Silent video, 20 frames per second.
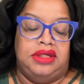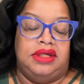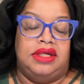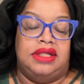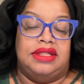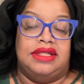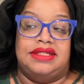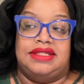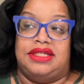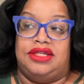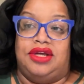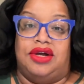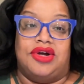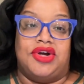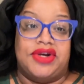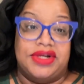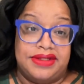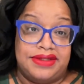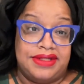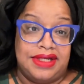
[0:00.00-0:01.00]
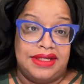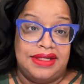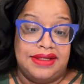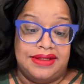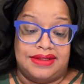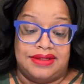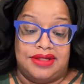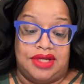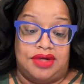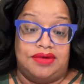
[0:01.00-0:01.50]
Listen, y'all, Christine
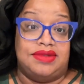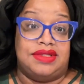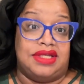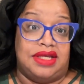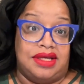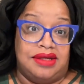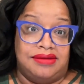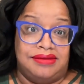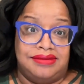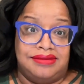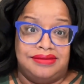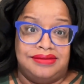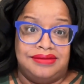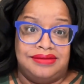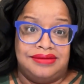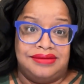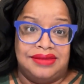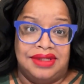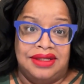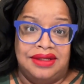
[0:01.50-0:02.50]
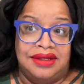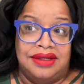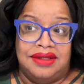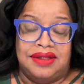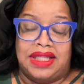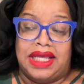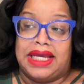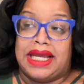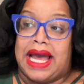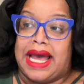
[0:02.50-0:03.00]
is nosy.
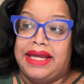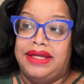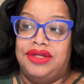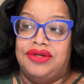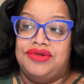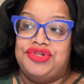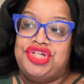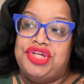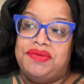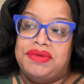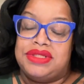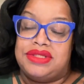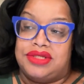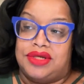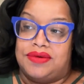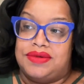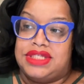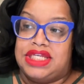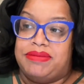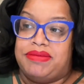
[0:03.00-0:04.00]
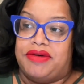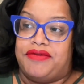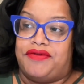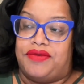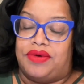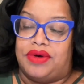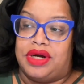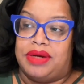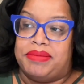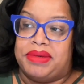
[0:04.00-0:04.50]
Like, I knew she was nosy
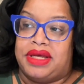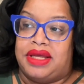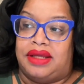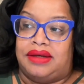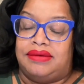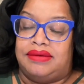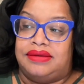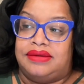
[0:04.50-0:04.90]
before, but